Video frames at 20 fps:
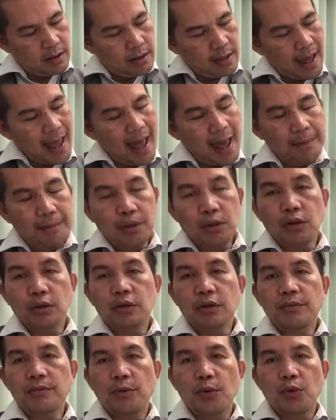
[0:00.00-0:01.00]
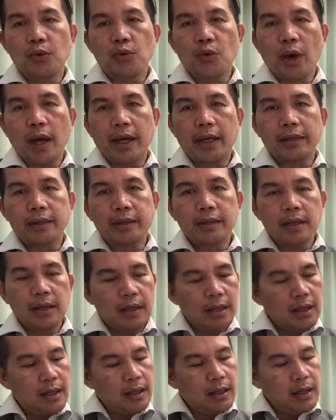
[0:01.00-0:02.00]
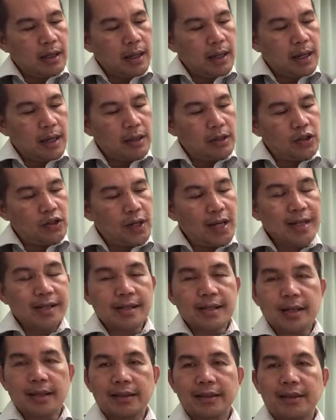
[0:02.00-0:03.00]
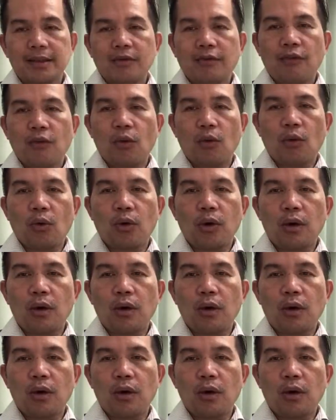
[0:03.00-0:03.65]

apple for red, and chestnut for